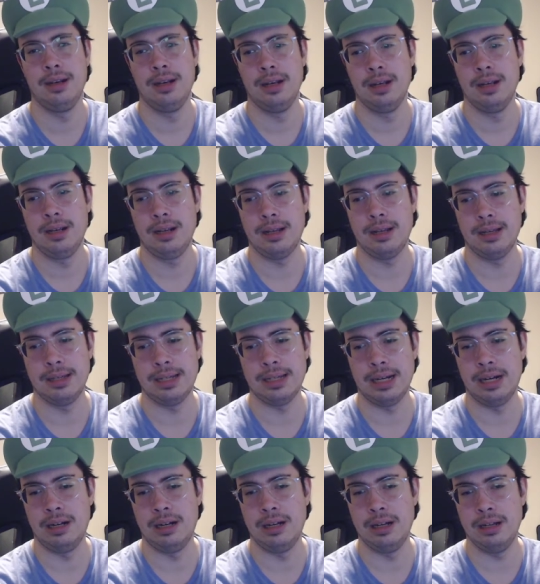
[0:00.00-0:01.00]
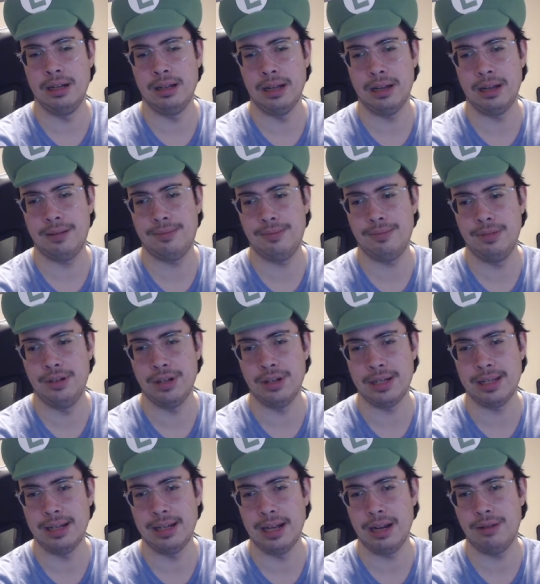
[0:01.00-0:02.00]
because I'll like
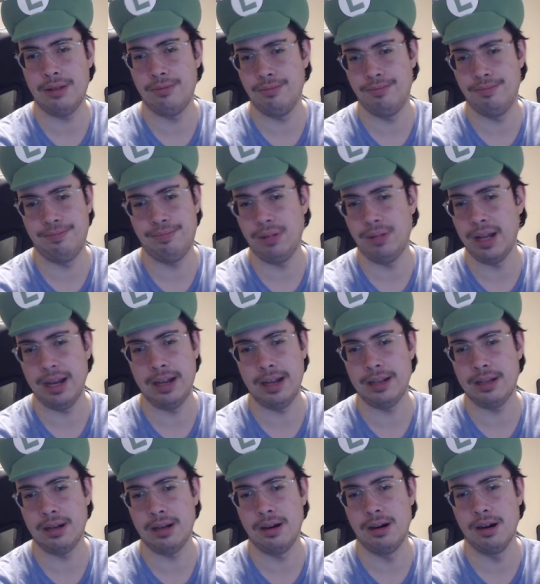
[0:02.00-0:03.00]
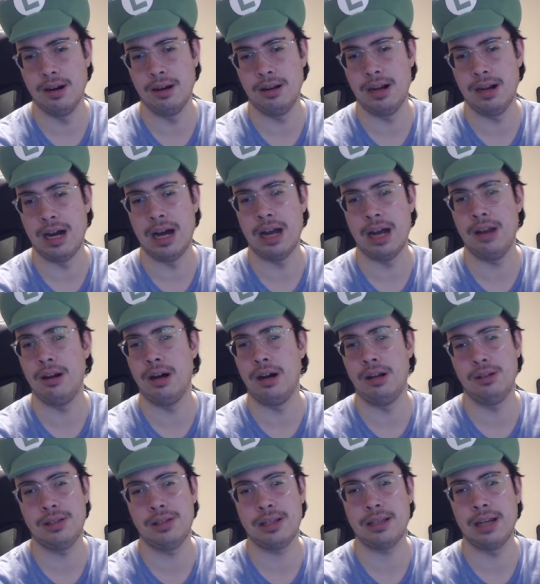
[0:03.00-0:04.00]
just like playing guitar I I'll
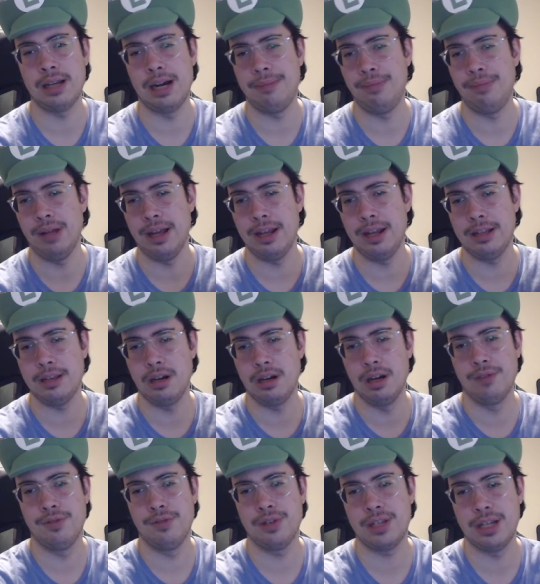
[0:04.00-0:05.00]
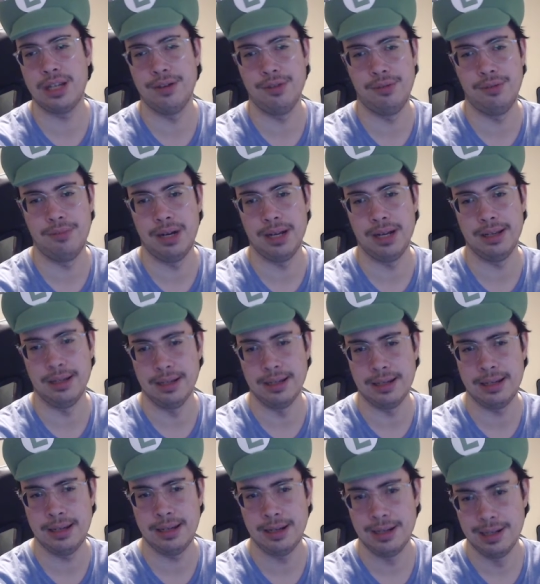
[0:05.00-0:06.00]
stop playing guitar for several
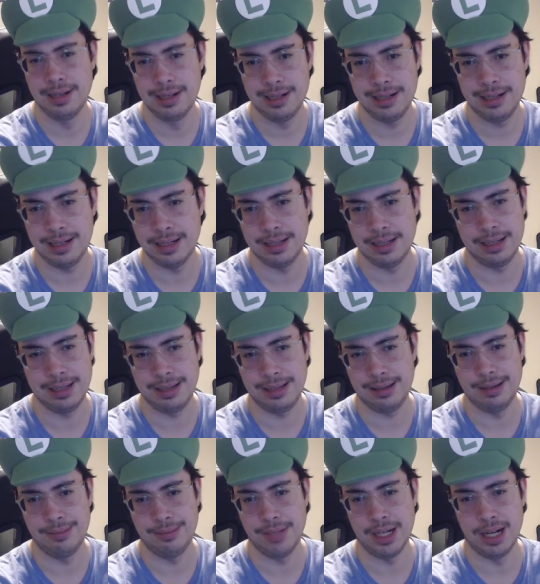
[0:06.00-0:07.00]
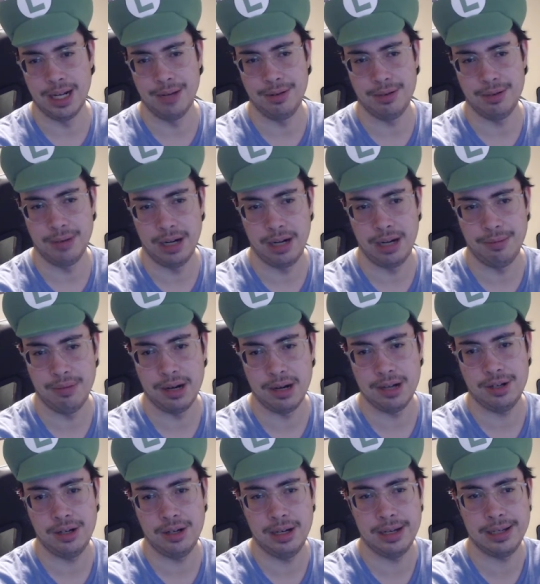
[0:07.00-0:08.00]
months because sometimes my
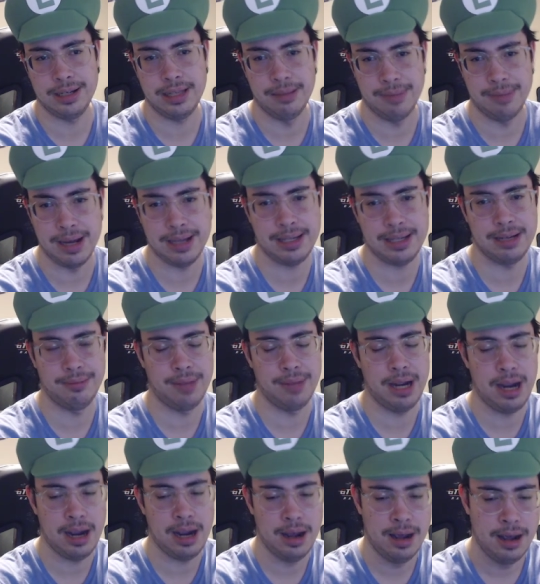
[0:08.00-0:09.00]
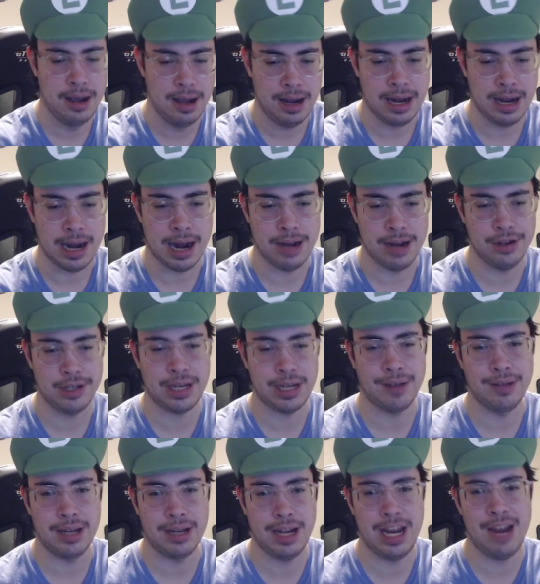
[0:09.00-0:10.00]
depression gets the best of me and I just have
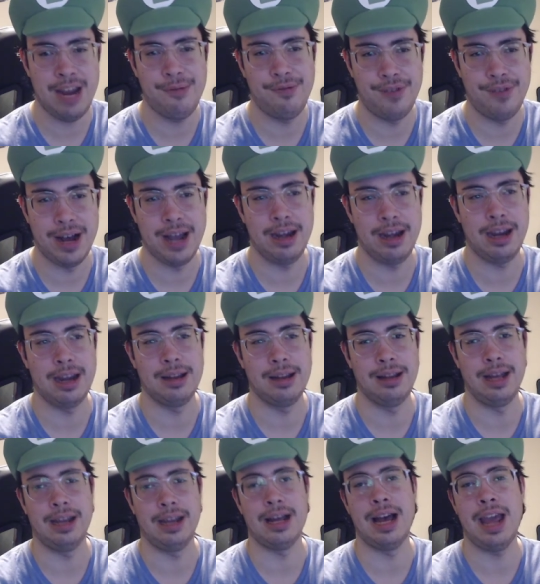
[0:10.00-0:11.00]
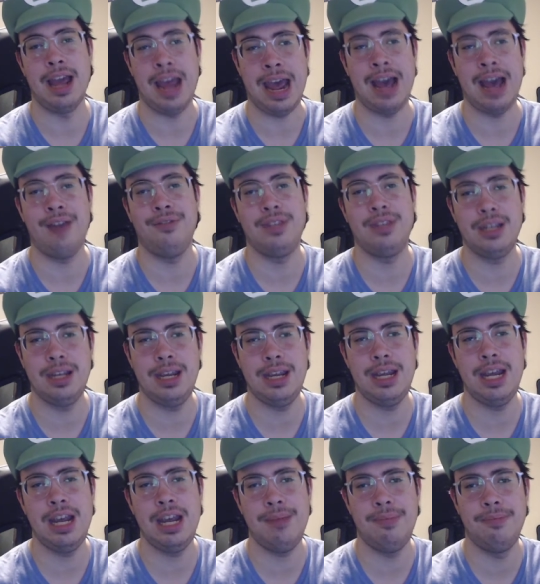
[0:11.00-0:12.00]
to keep fighting it like I have to
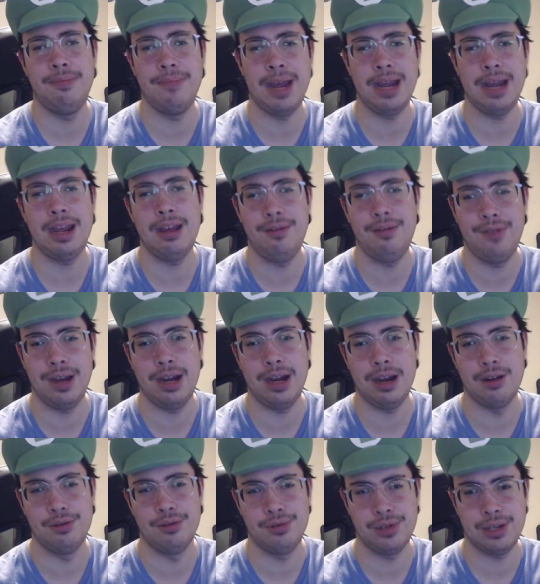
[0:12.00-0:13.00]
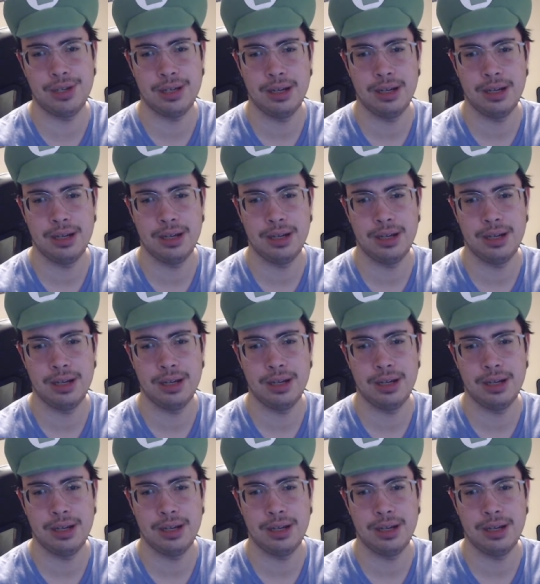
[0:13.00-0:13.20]
keep making videos